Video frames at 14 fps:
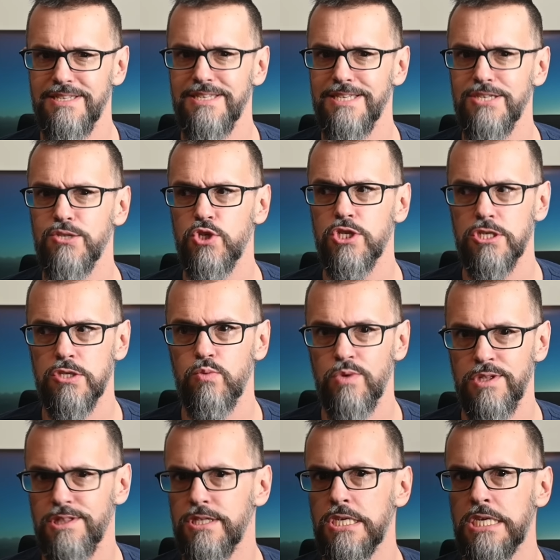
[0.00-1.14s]
you just
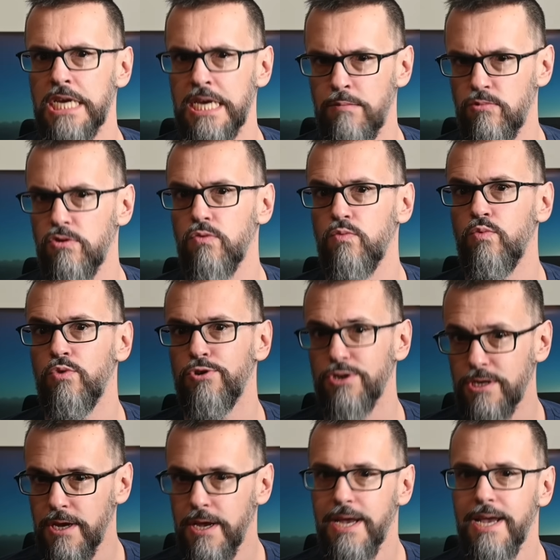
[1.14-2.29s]
want the game to work.